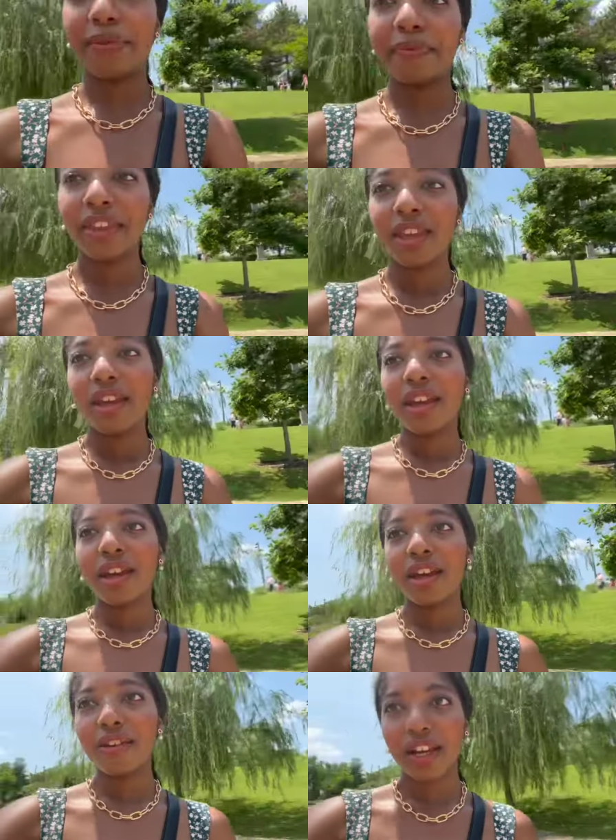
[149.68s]
Alright
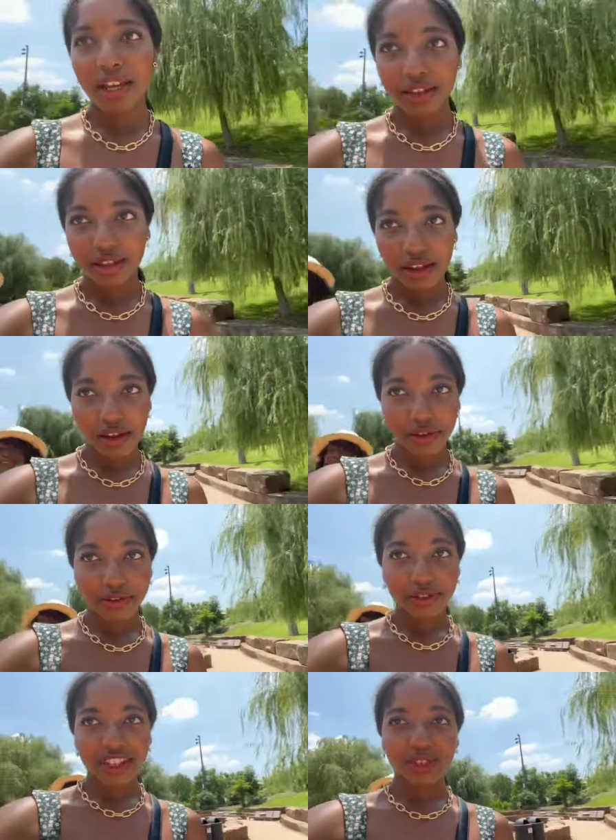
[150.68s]
guys,
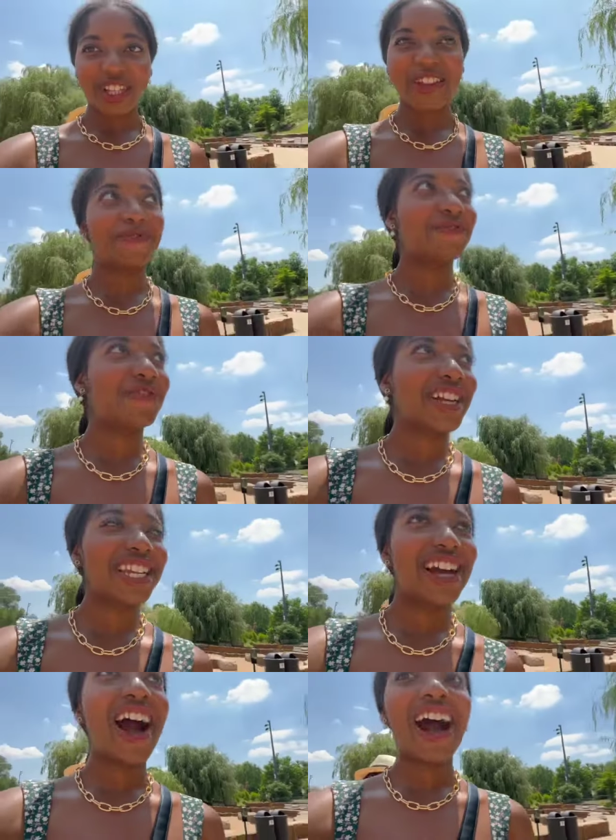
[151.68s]
so it's really
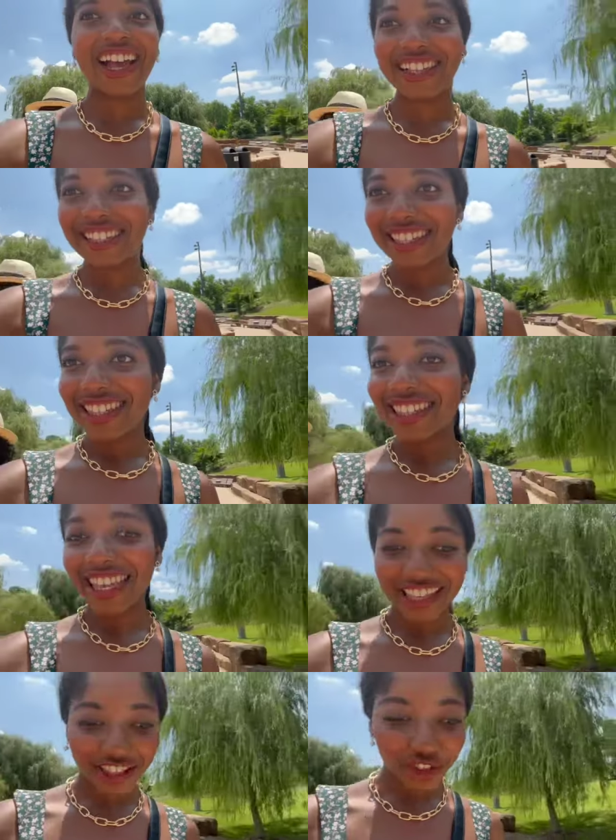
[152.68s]
freaking hot. It's
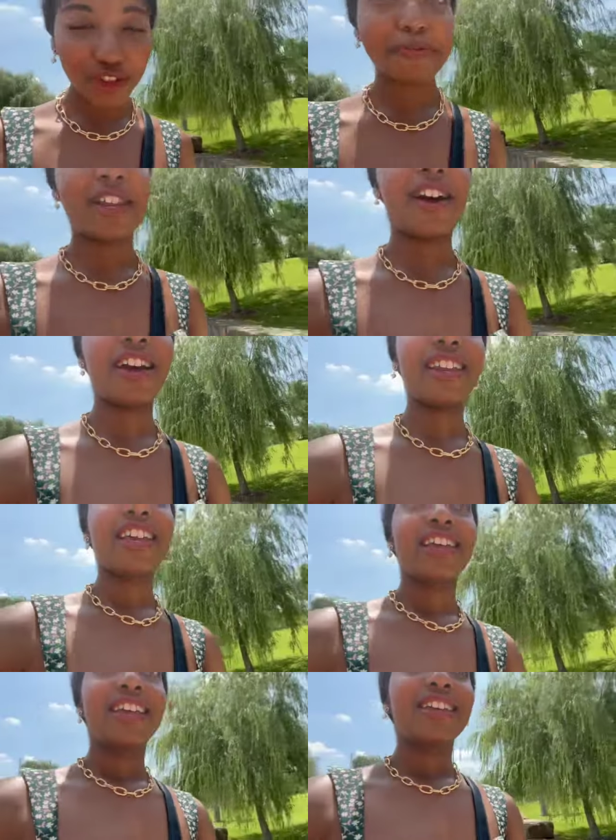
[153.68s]
like stupid hot.
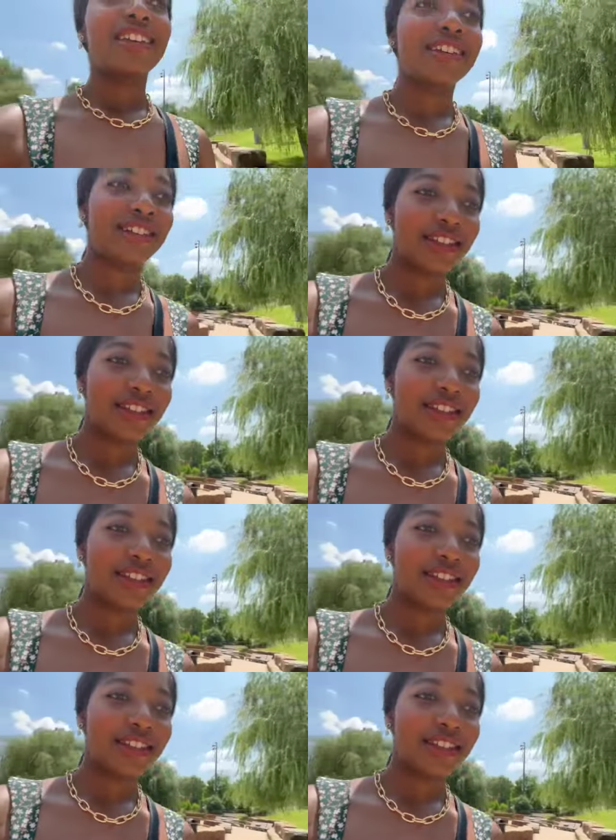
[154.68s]
Yeah, you need some